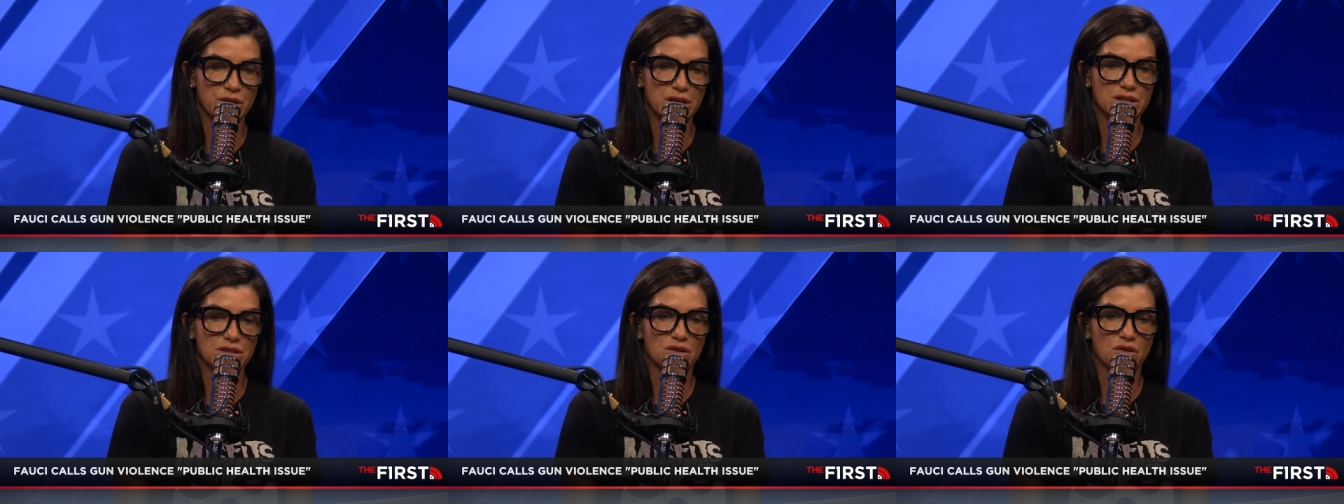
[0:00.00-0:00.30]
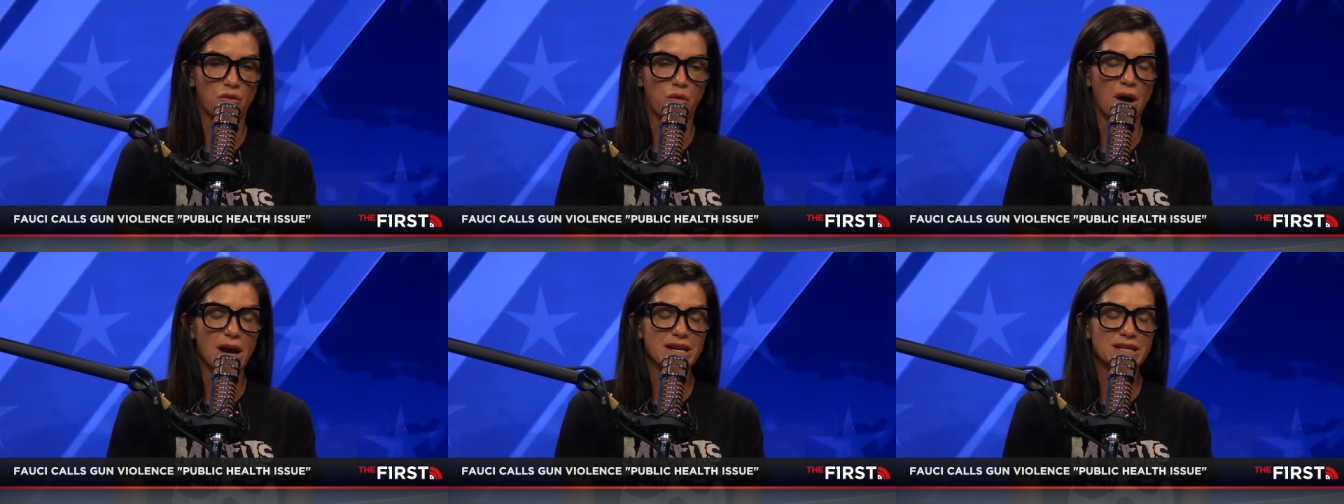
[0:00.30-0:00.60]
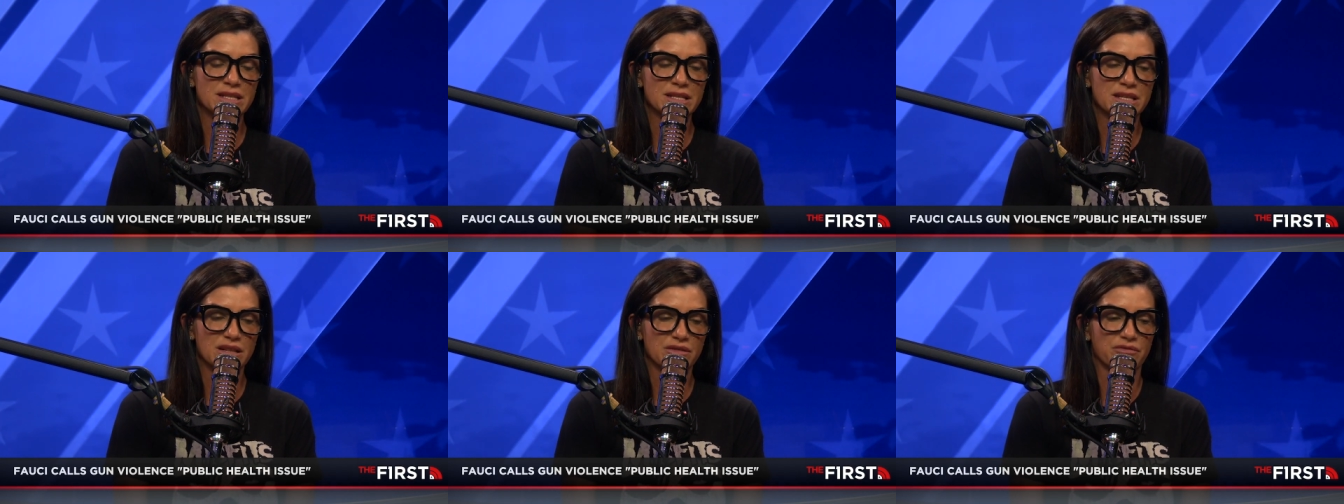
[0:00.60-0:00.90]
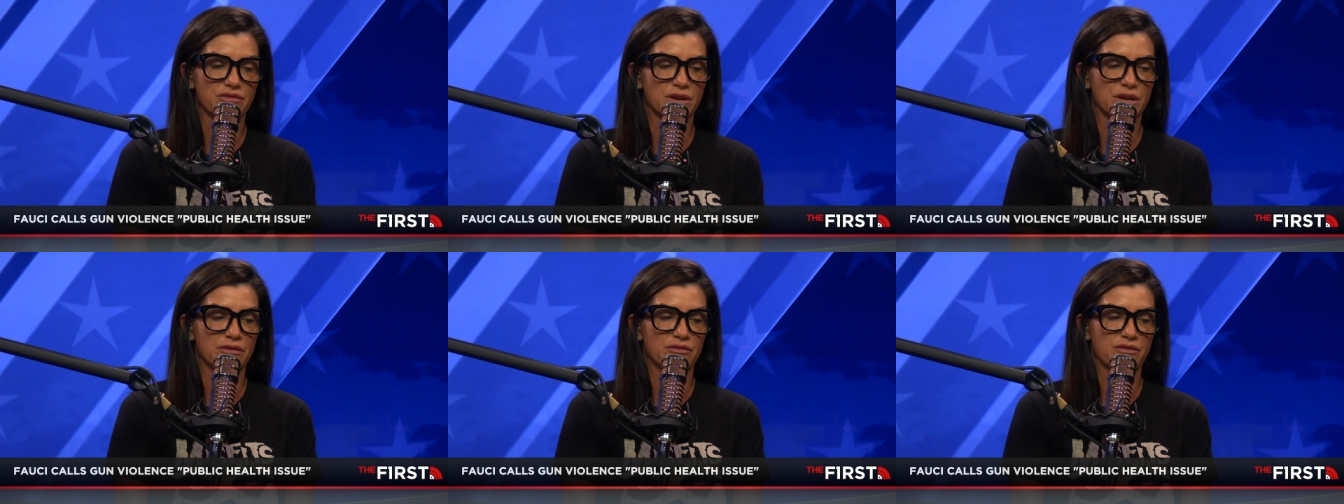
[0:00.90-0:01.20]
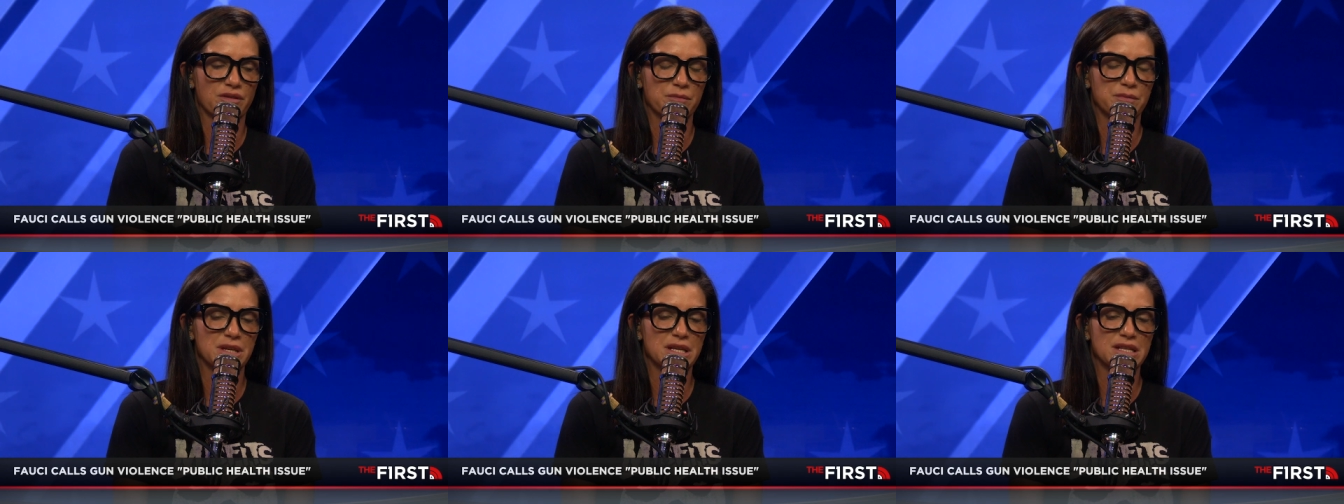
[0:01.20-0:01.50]
is quite different
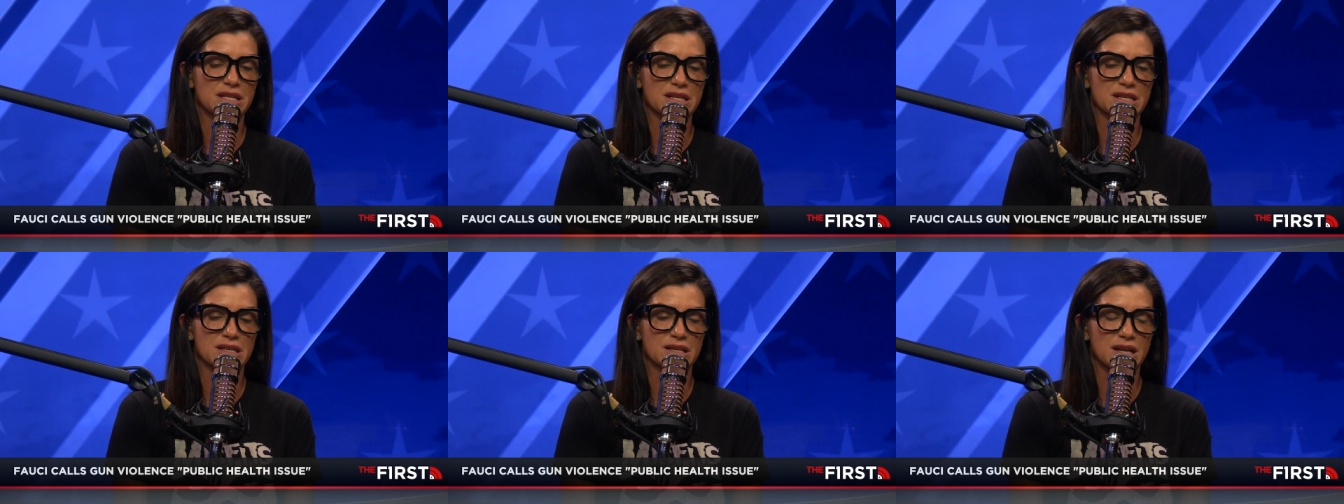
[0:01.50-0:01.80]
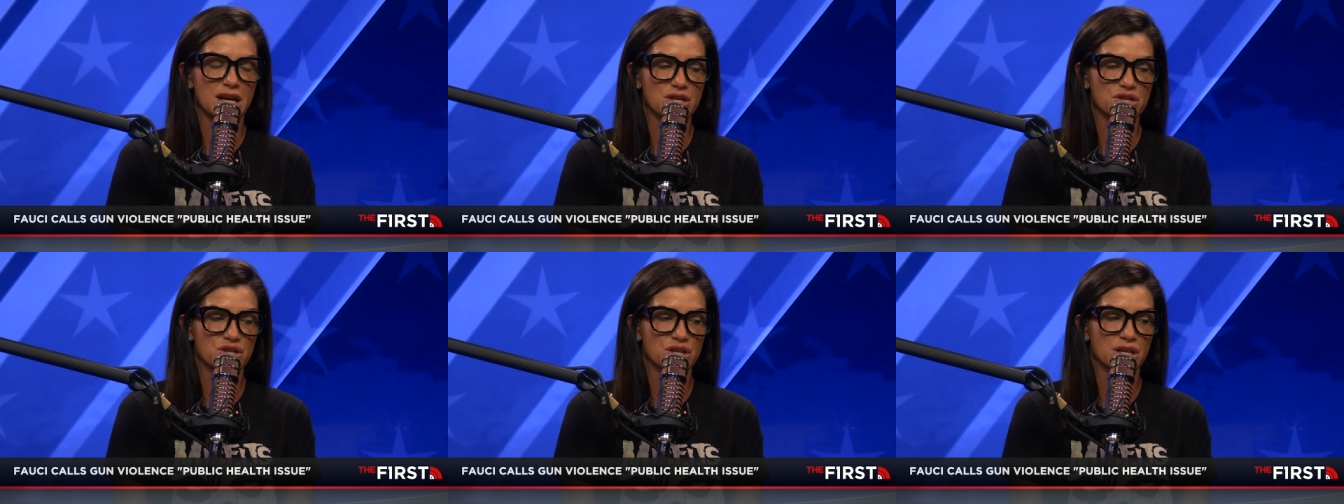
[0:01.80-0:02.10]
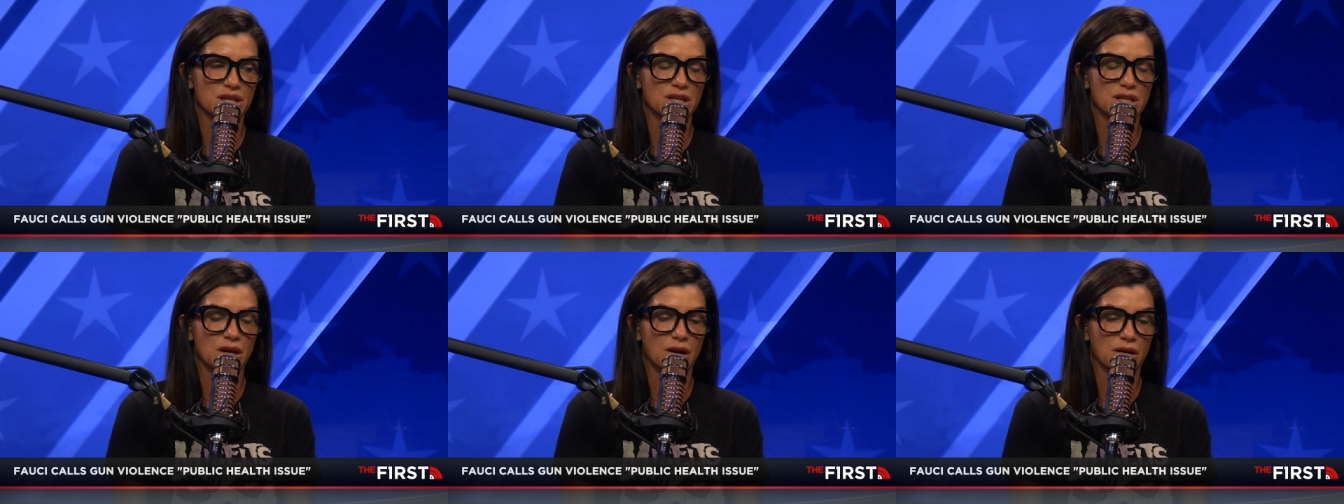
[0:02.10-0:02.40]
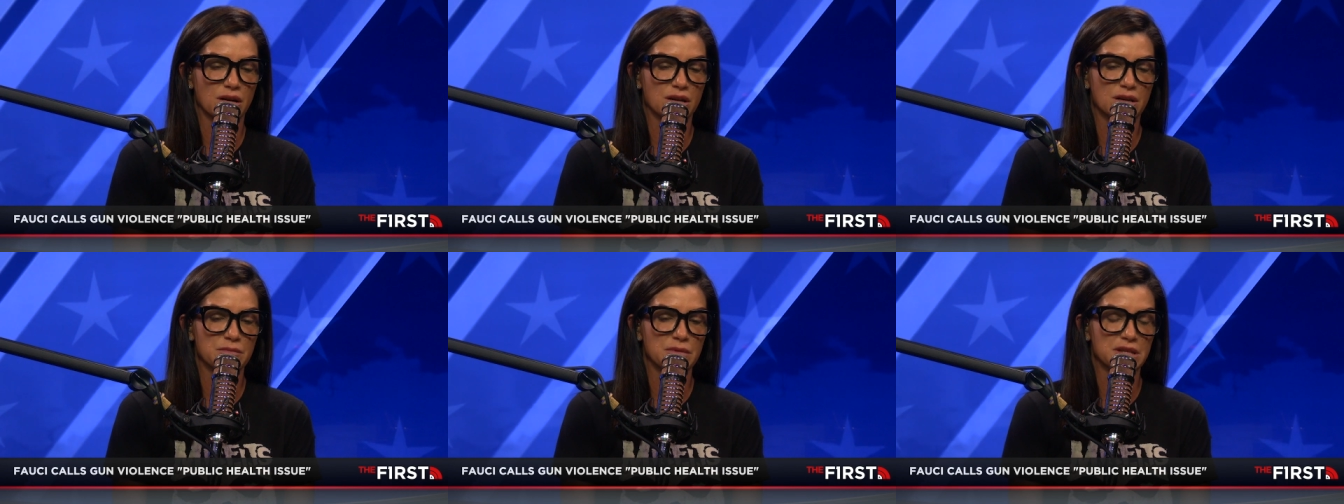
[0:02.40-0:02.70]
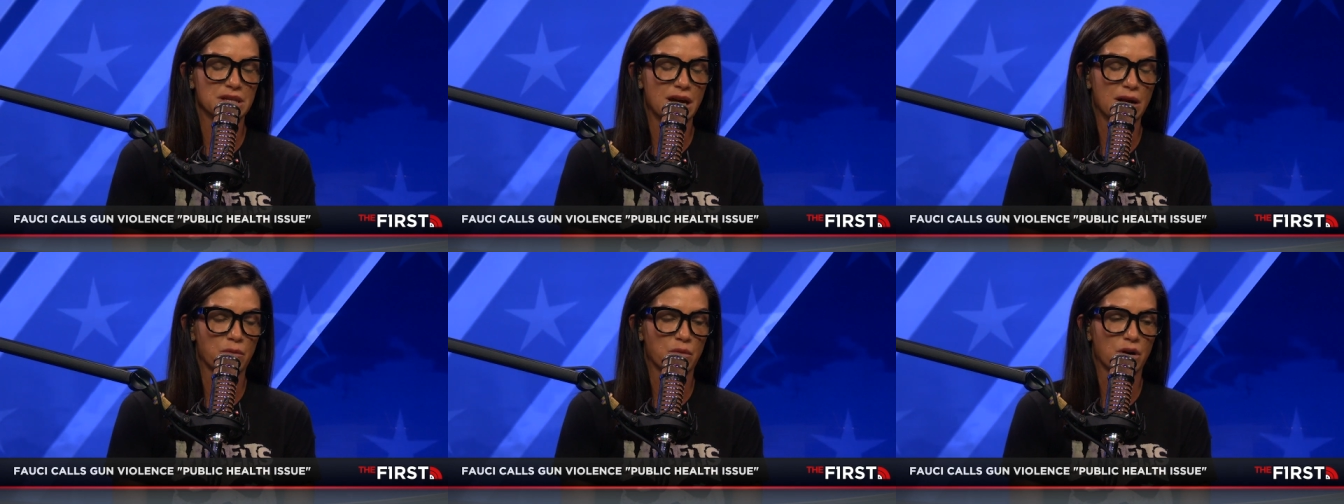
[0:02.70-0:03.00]
from the discussion, the
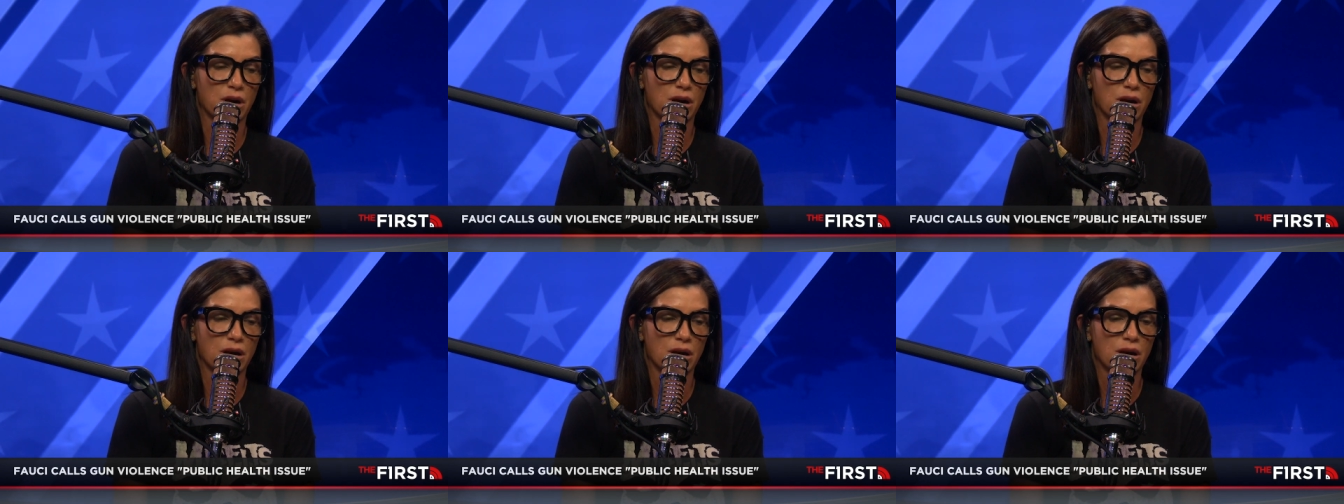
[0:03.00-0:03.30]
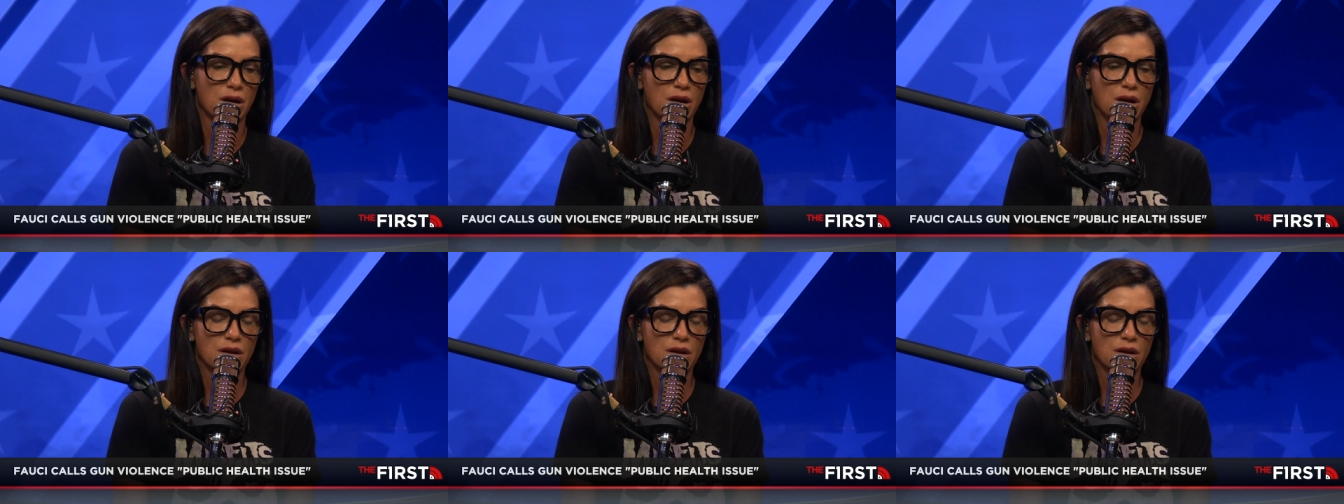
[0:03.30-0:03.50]
argument that we're,